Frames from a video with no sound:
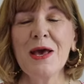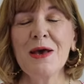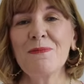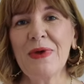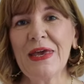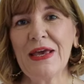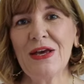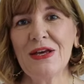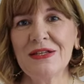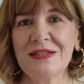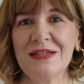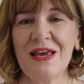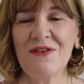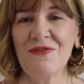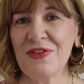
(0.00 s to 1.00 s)

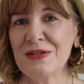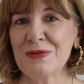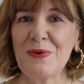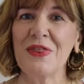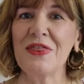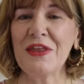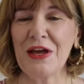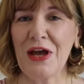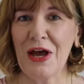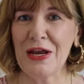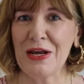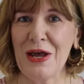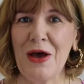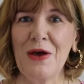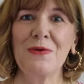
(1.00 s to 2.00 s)
Because if there's one thing I
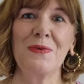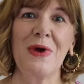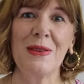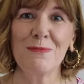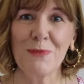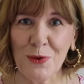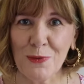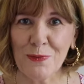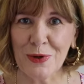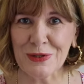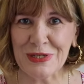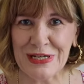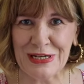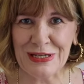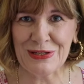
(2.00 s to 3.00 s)
know, when more
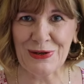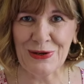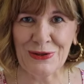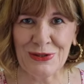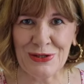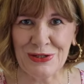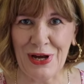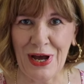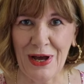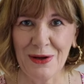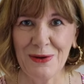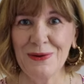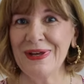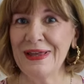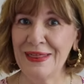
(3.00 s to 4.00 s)
body is on show,
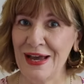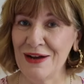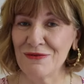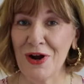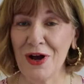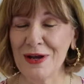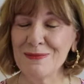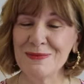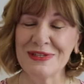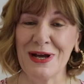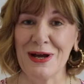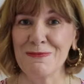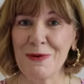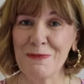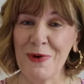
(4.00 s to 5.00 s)
and that rhymes,
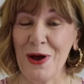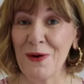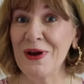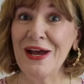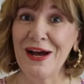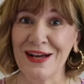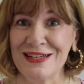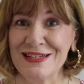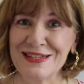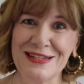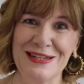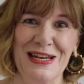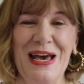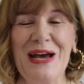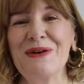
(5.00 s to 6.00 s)
I'm a poet, I
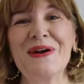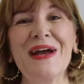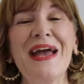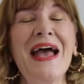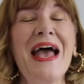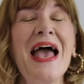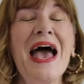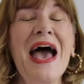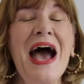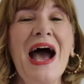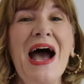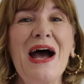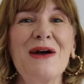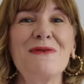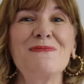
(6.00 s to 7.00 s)
didn't know
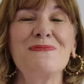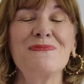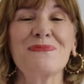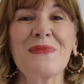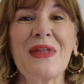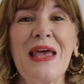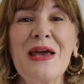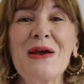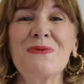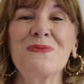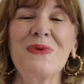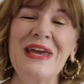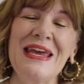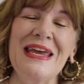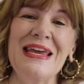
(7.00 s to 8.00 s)
it,
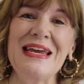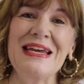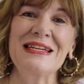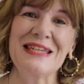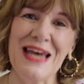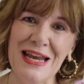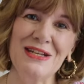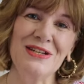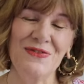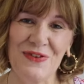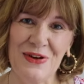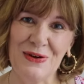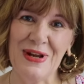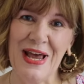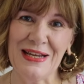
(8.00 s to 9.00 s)
we tend to
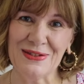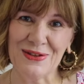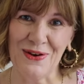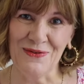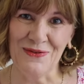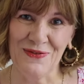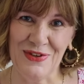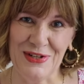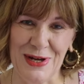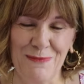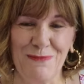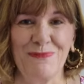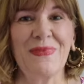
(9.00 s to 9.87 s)
feel less confident.